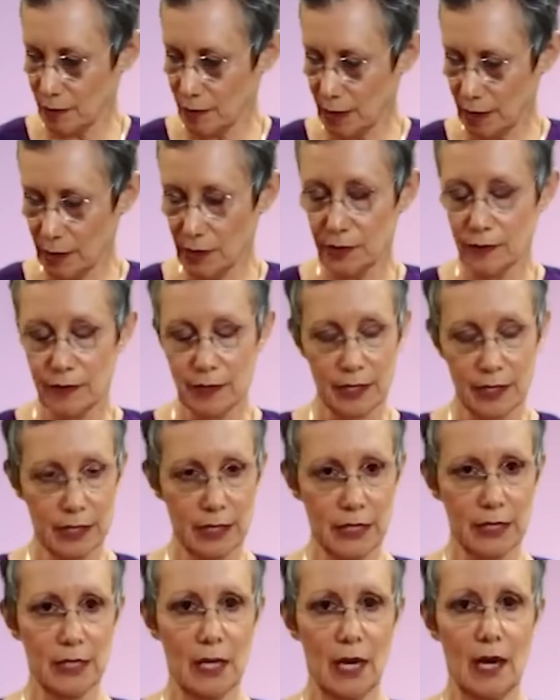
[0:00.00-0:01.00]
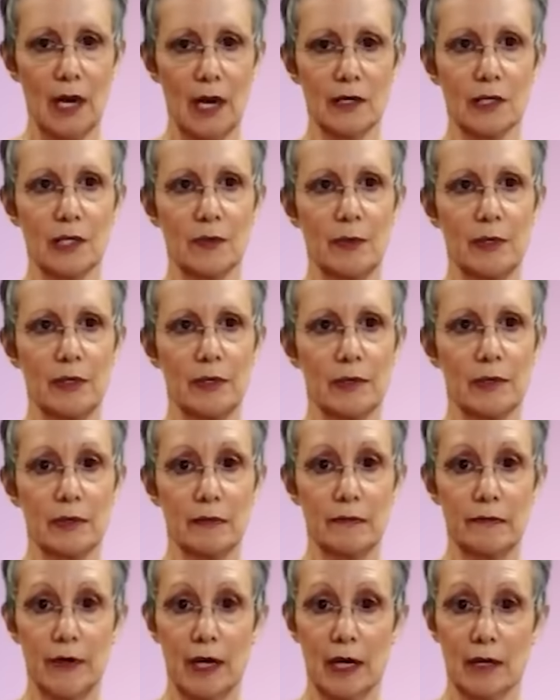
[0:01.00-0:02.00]
when I do this in the hospital,
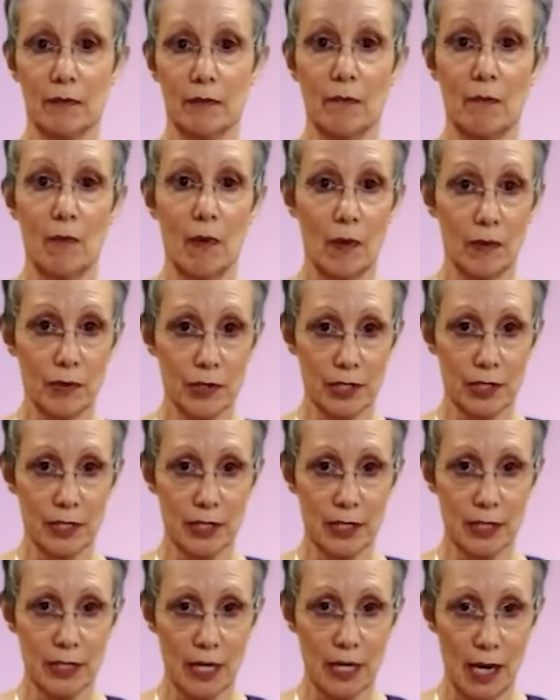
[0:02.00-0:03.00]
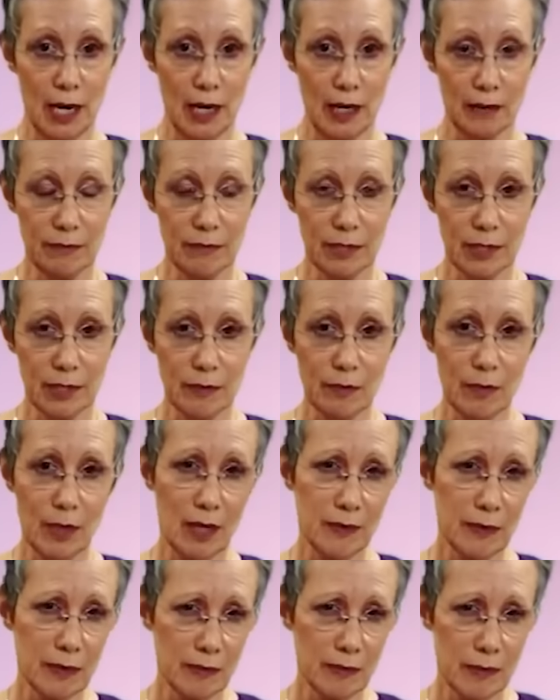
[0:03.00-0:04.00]
in fact most of the times, and
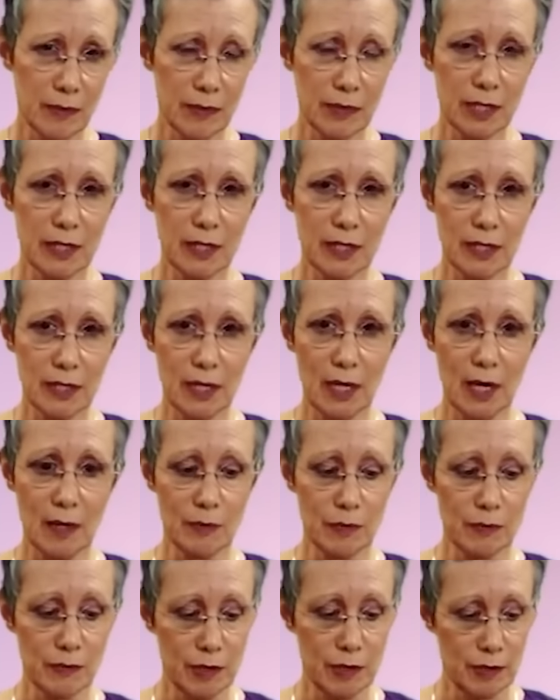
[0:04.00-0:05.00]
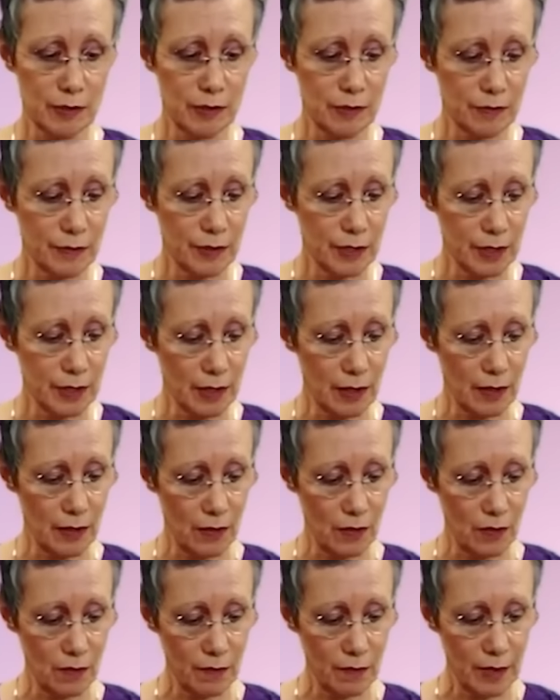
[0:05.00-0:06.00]
probably most of the times when you do this at
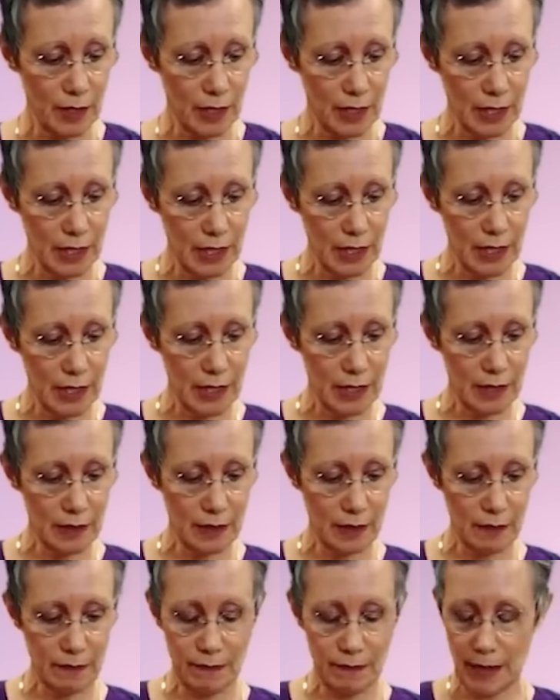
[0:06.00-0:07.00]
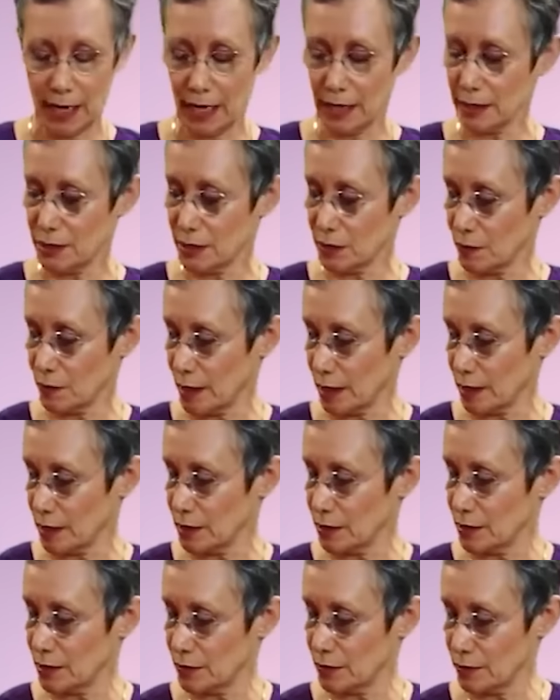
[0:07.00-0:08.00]
home, the best way
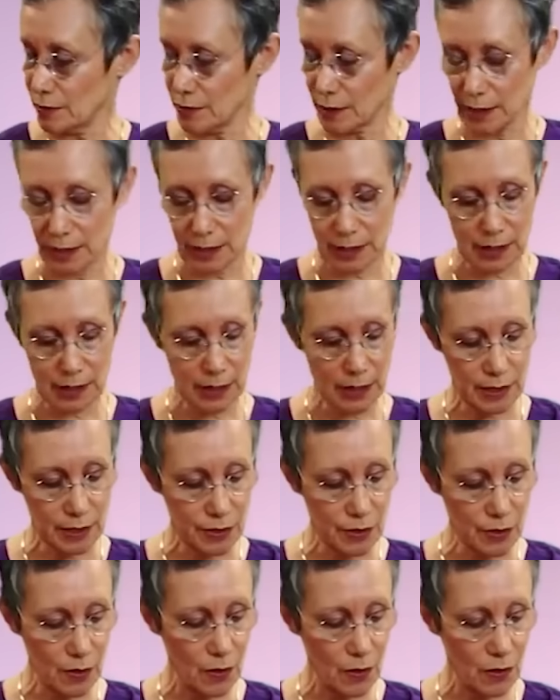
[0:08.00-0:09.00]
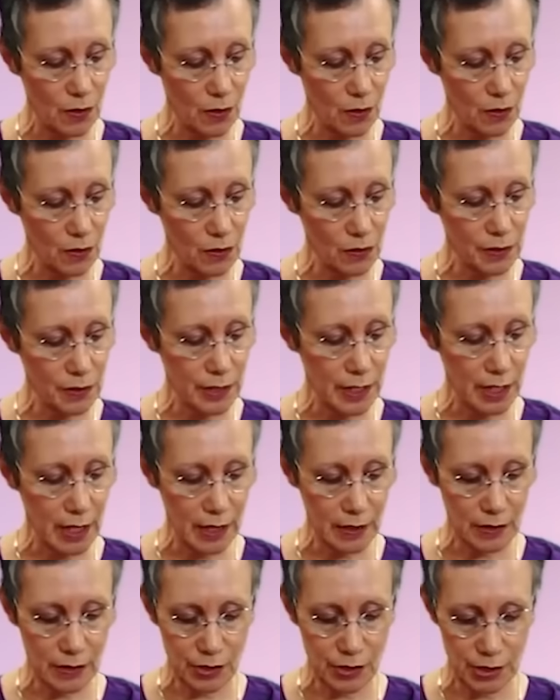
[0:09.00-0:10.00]
to do this is to hold the
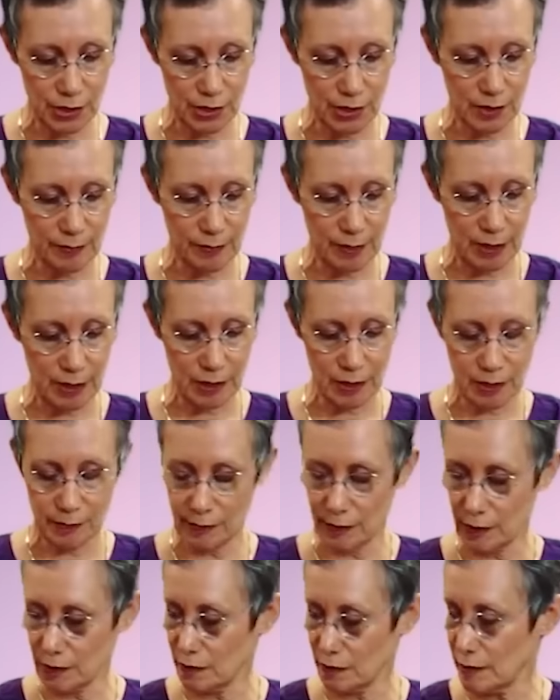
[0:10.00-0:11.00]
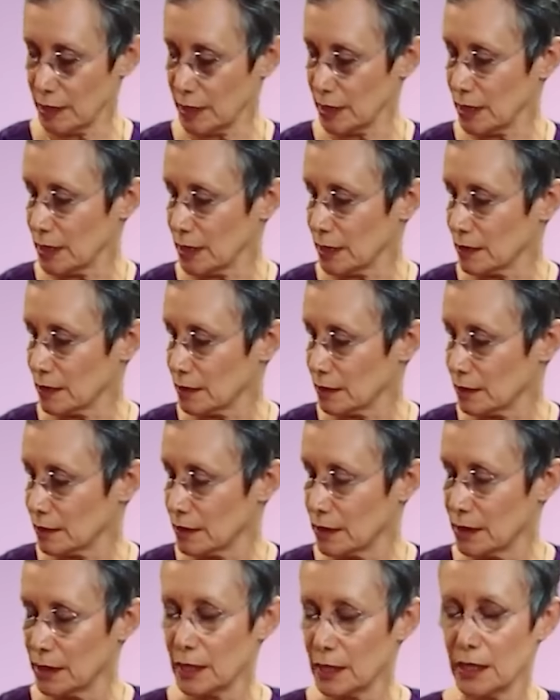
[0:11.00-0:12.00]
energy space between here
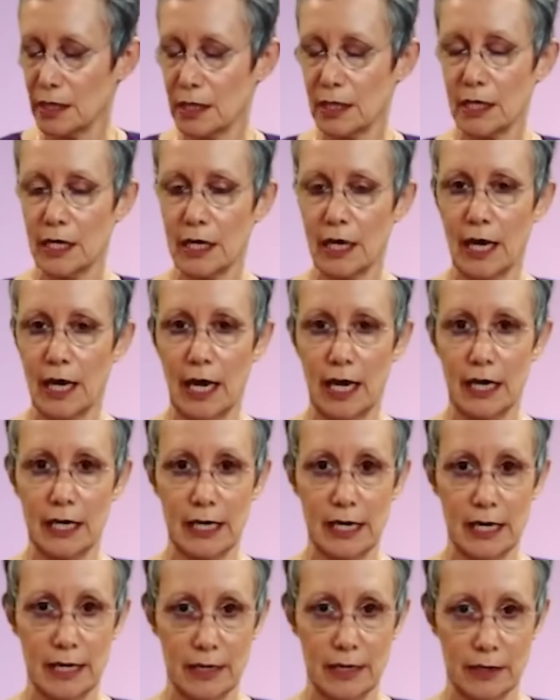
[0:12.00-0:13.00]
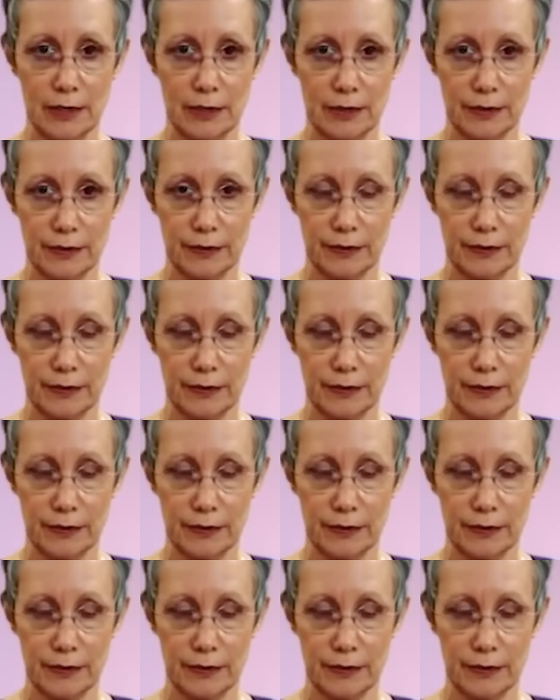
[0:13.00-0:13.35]
and here.